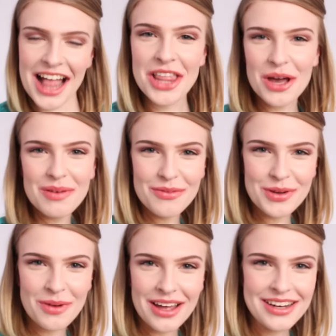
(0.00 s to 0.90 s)
Hello
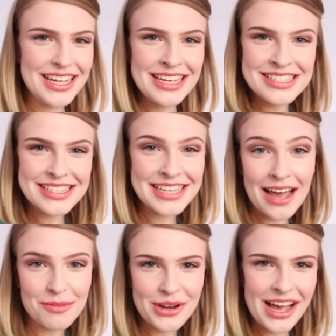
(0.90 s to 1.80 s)
everyone, it's
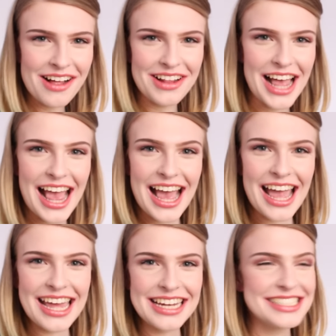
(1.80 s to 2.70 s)
Gabrielle,
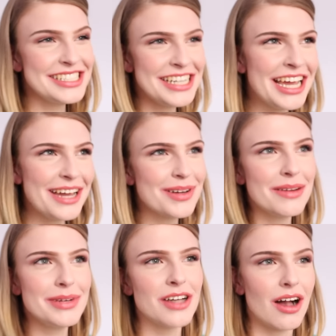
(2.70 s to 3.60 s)
and today I'm
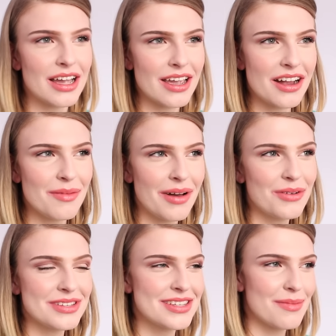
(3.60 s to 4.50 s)
going to be talking
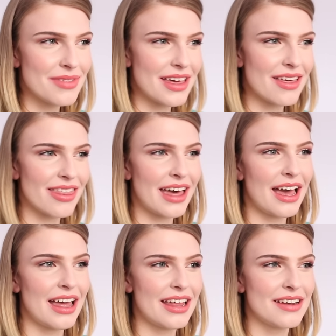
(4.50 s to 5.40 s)
about something
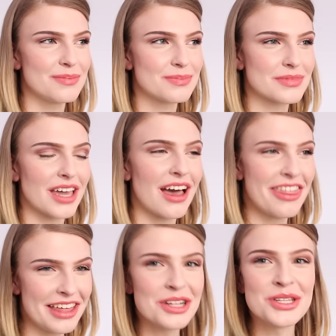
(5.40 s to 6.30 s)
that
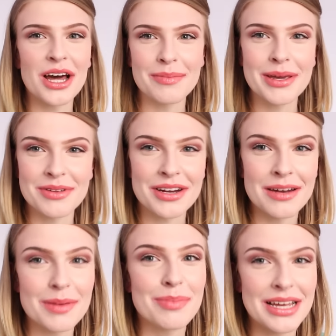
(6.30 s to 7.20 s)
I think a lot of people are going
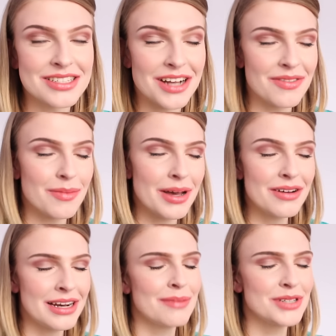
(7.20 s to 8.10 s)
to be pissed off
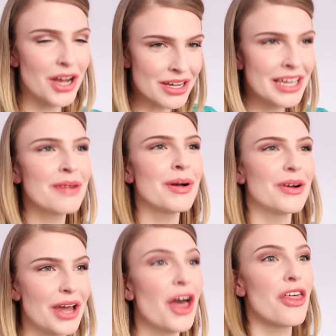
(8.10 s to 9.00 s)
about, and I'm talking
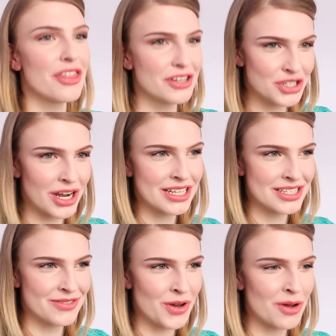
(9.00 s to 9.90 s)
about the
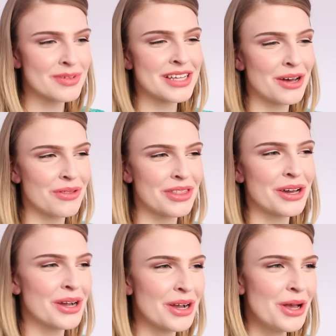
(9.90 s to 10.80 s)
transphobes out
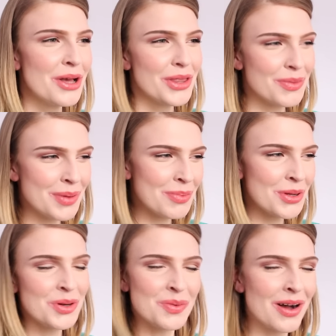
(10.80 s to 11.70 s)
there, the
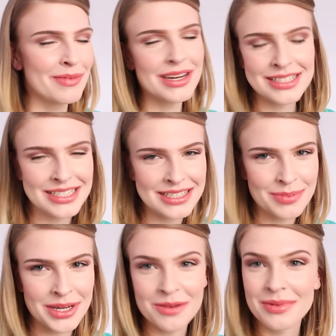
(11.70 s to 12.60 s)
people who want me to
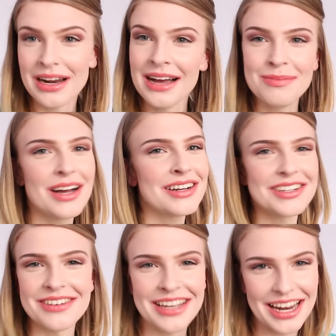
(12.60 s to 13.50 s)
disappear, but I'm
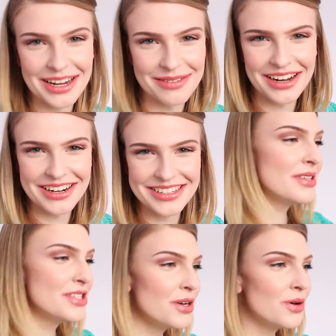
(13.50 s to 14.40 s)
not going anywhere.
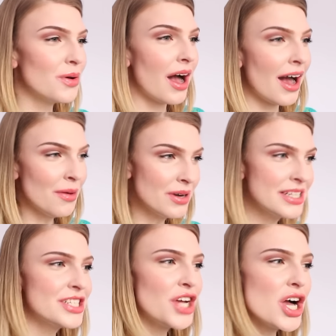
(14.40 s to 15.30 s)
So I
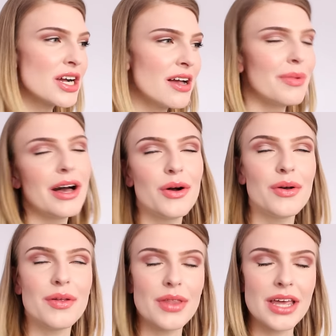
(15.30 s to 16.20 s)
wanted to talk
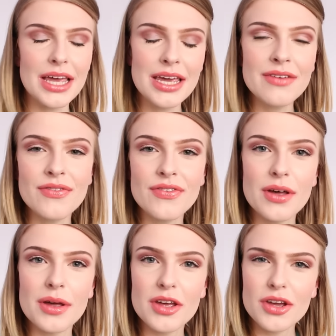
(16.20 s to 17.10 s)
about if,
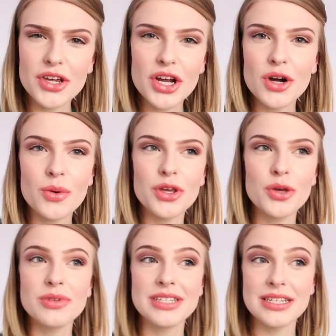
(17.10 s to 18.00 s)
you know,
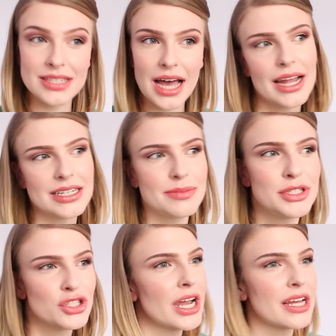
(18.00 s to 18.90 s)
you decide to
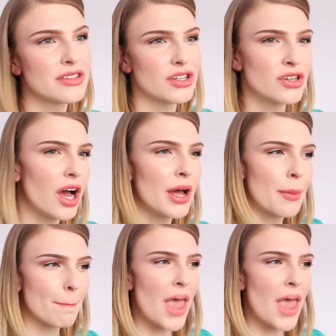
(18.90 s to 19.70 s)
be trans or not,